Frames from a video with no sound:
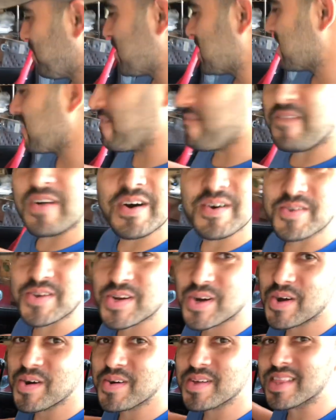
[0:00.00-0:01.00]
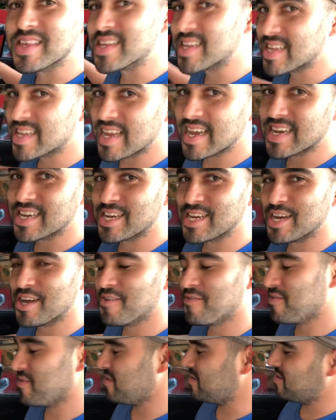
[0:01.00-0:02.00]
with the Fodro and the stick
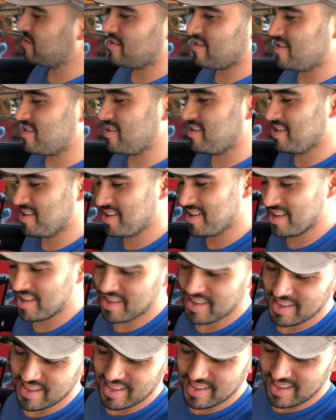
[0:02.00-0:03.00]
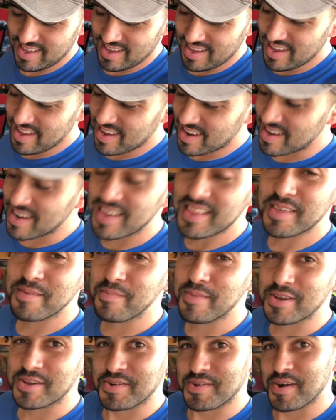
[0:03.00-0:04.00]
shift, oh, nothing
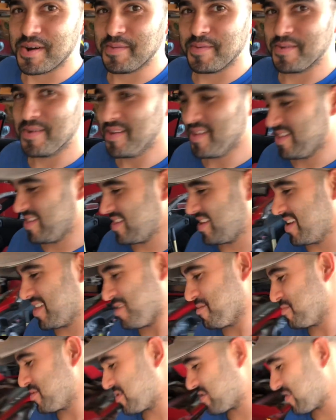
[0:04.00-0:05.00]
but trouble, nothing but